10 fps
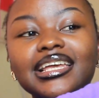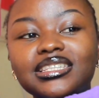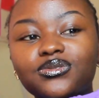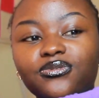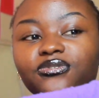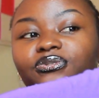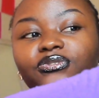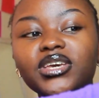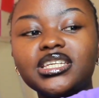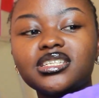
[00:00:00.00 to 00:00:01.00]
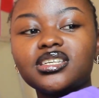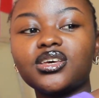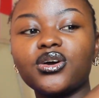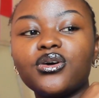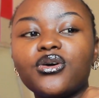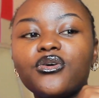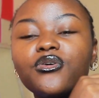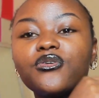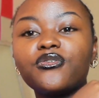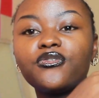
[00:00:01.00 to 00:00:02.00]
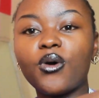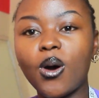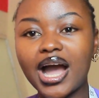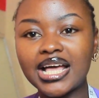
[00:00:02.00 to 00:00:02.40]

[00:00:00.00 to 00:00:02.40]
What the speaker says: it's fit for